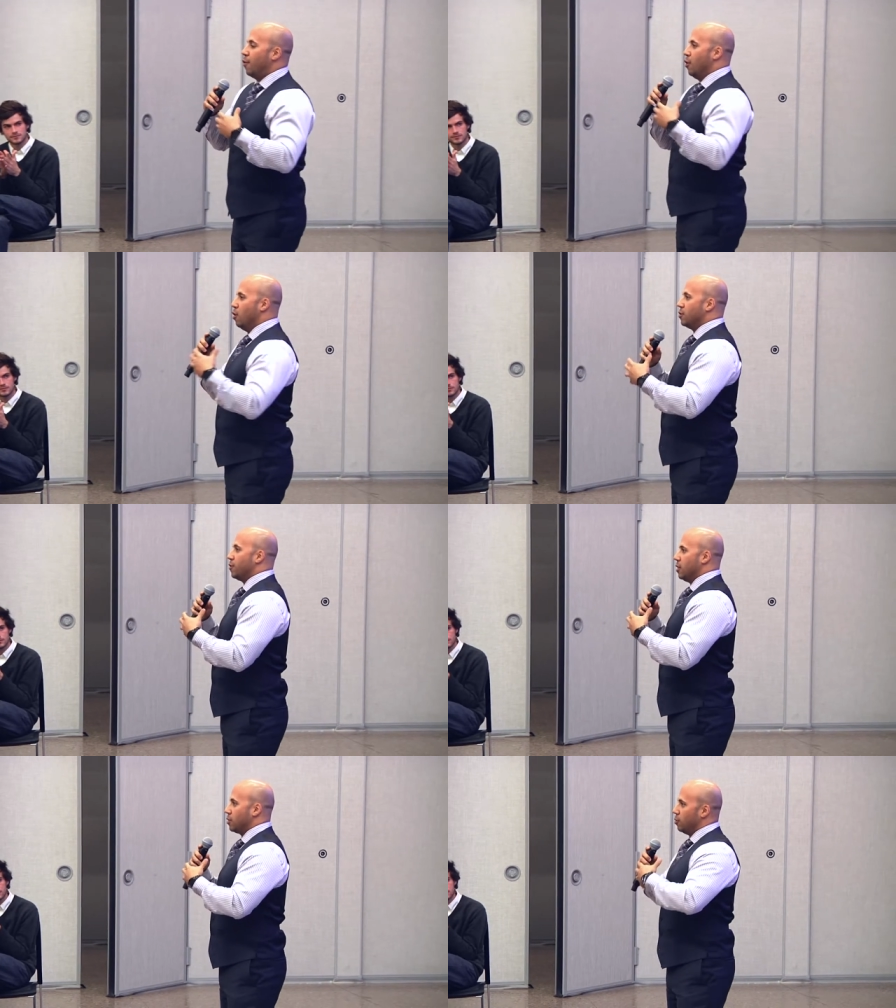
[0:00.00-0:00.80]
for those of
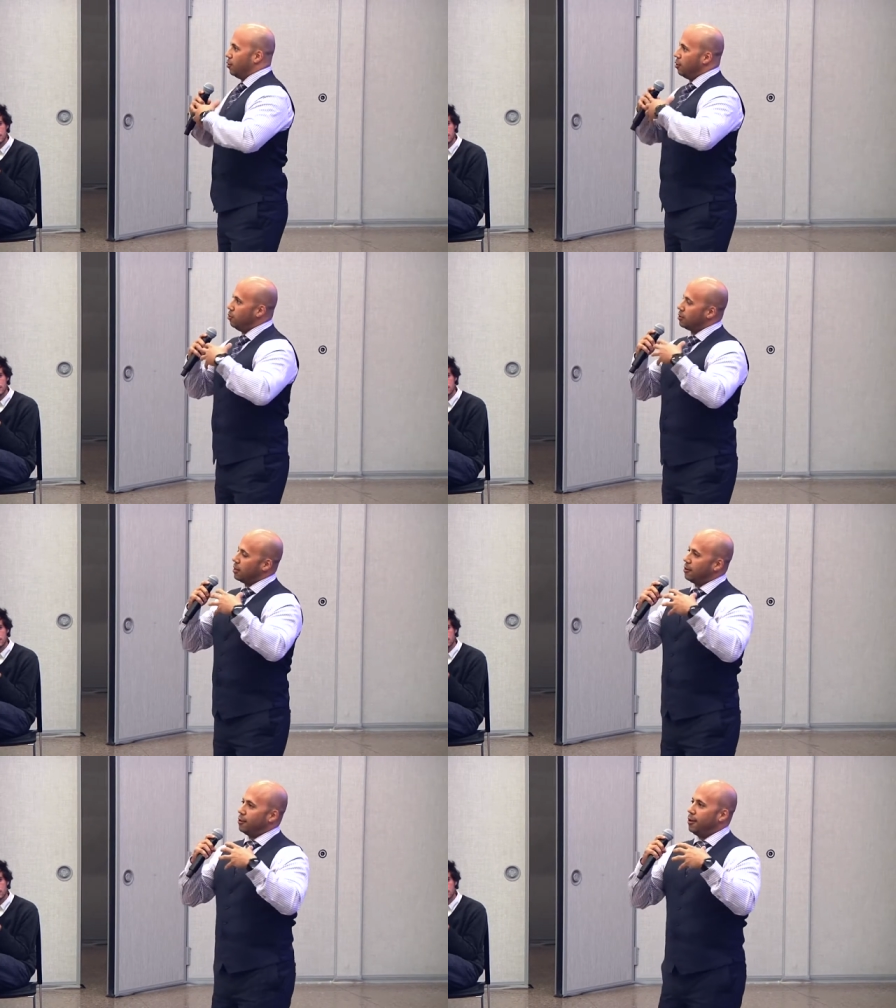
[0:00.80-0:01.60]
us or those
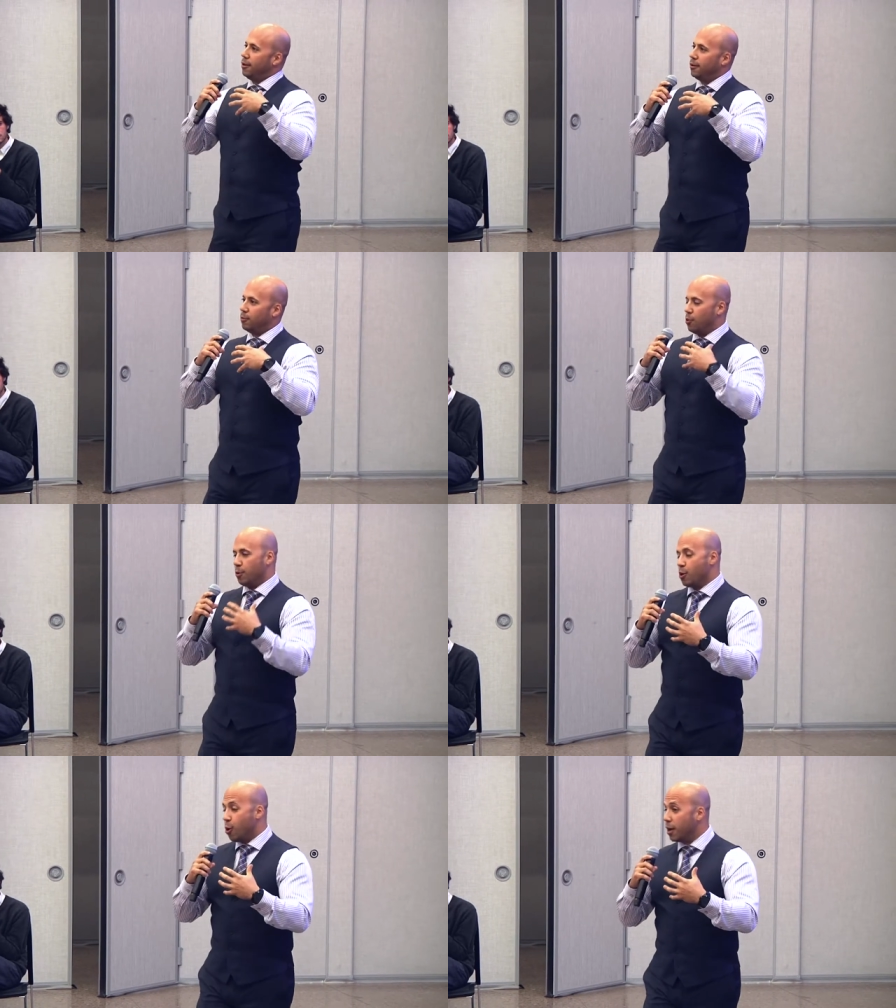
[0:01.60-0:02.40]
that are what
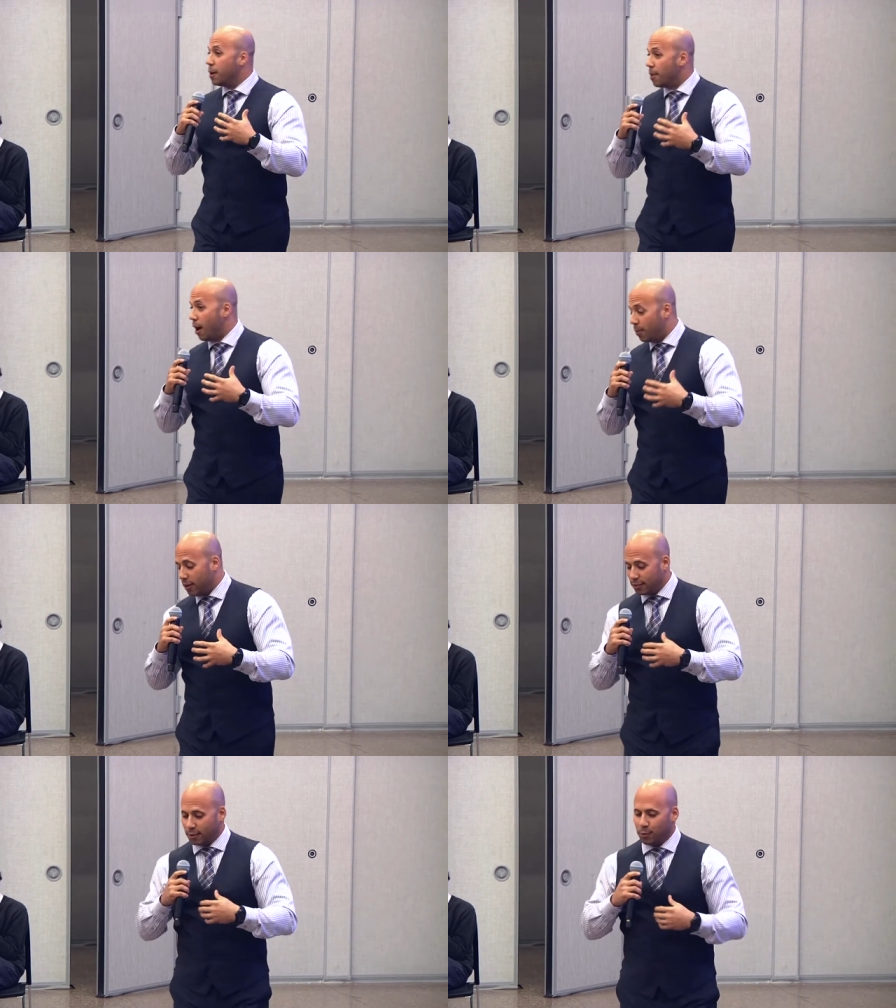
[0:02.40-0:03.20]
we call hip hop
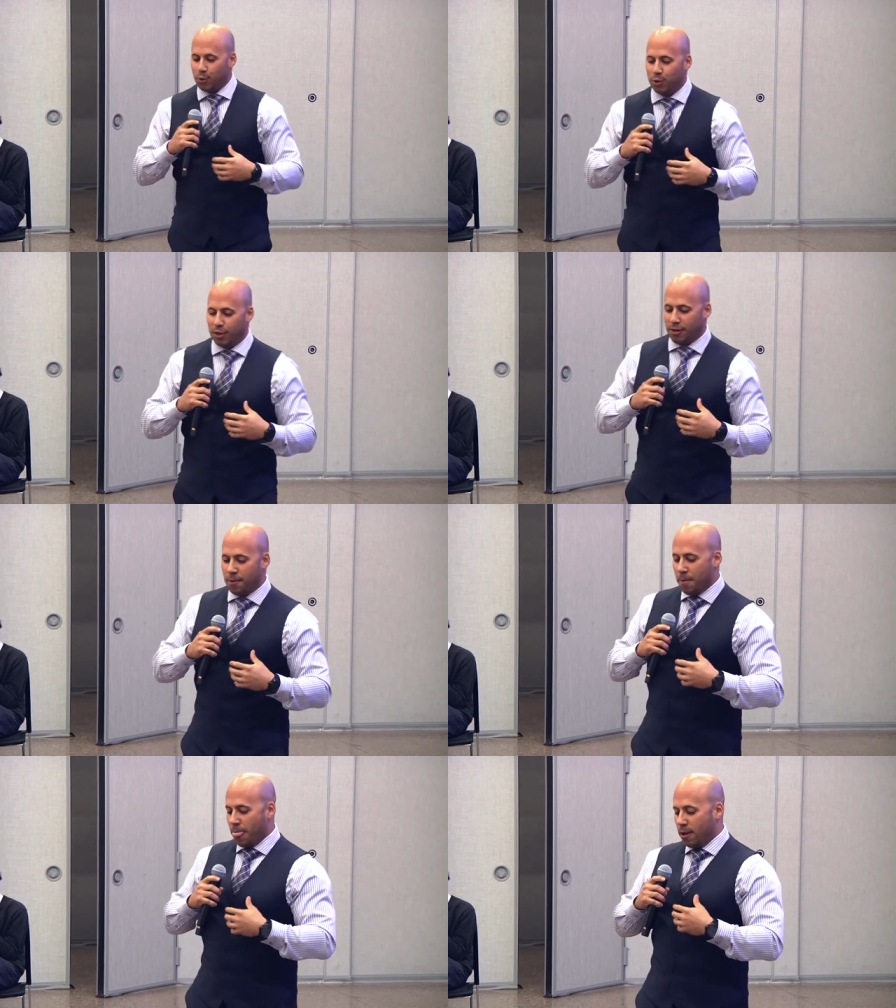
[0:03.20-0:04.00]
heads in the community,